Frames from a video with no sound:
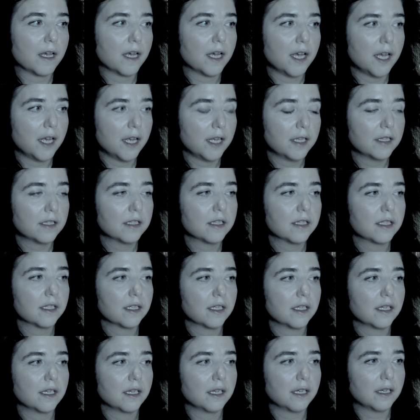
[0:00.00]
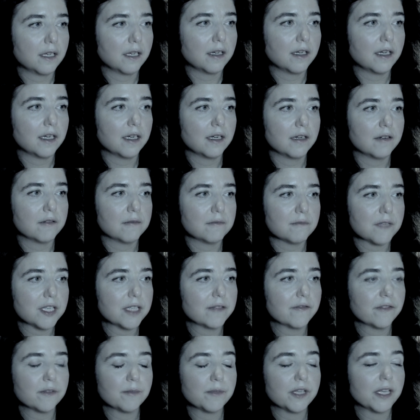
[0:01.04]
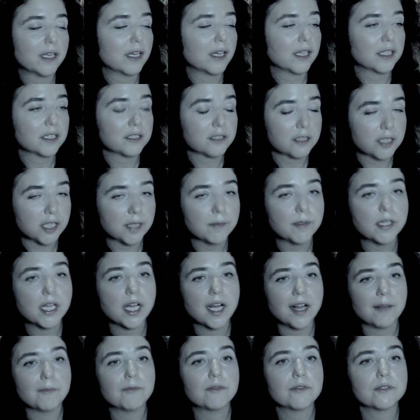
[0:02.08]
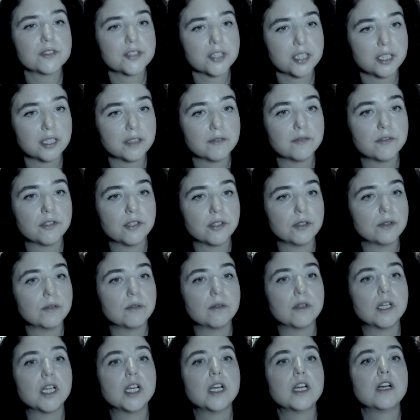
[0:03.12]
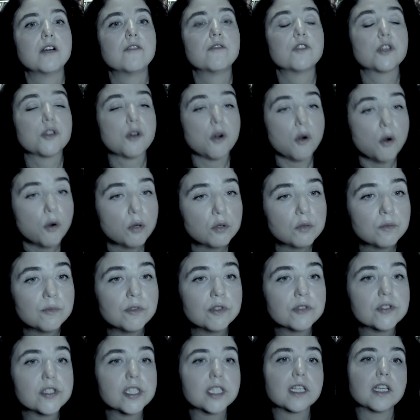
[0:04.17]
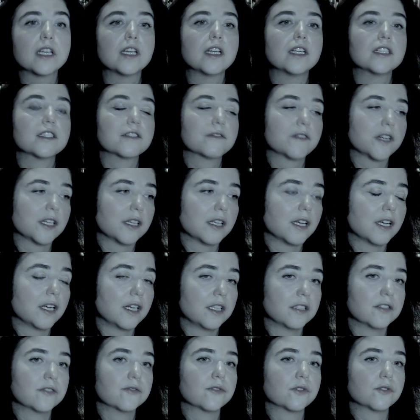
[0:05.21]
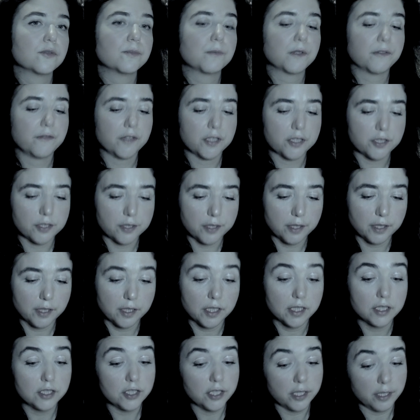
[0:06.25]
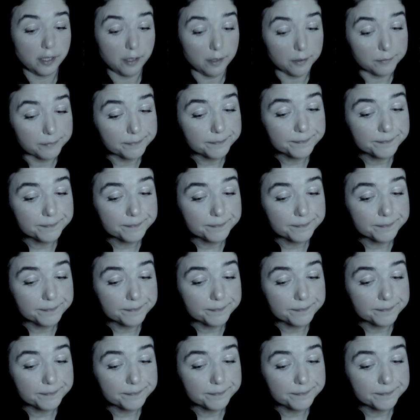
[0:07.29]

and it will be an extremely helpful skill for you, for your own music as well as for you professionally in general.